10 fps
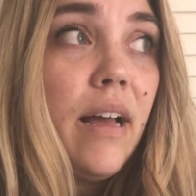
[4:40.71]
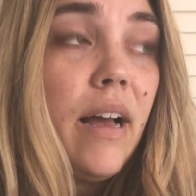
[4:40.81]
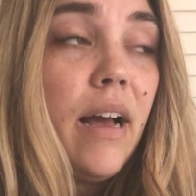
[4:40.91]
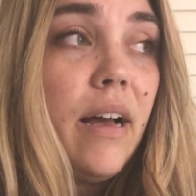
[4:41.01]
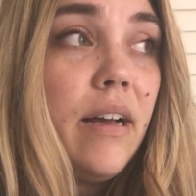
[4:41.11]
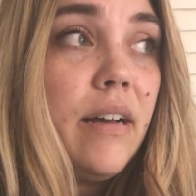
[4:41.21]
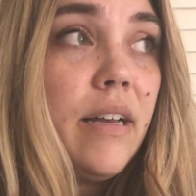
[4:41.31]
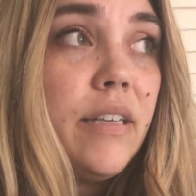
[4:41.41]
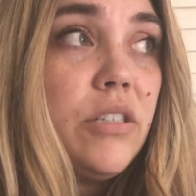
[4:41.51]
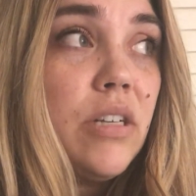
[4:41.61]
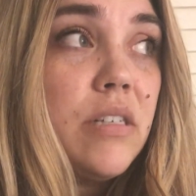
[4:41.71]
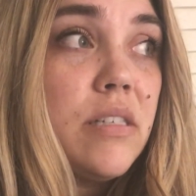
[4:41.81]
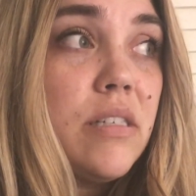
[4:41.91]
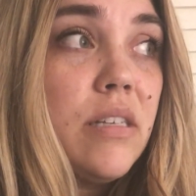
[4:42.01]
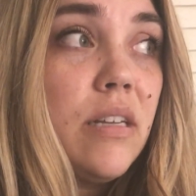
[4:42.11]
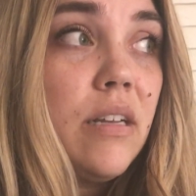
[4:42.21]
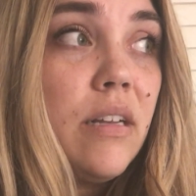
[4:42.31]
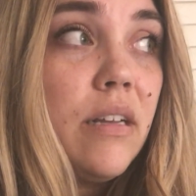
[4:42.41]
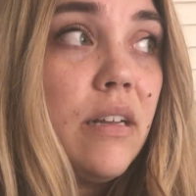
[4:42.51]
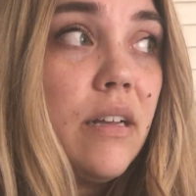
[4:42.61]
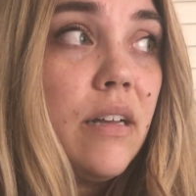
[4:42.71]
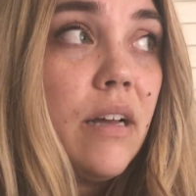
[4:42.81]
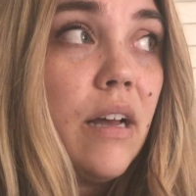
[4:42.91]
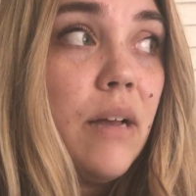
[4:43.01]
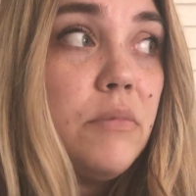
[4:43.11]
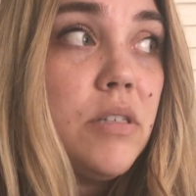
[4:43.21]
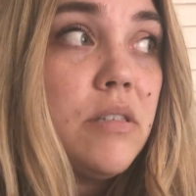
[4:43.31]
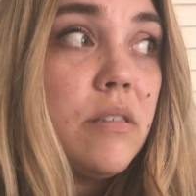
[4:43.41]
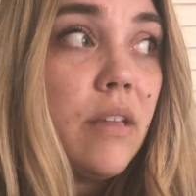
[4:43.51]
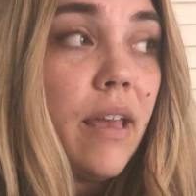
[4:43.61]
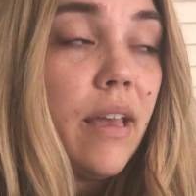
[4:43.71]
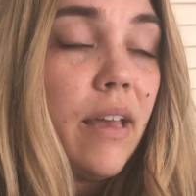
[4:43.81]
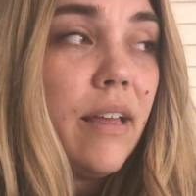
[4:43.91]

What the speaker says: I'm just like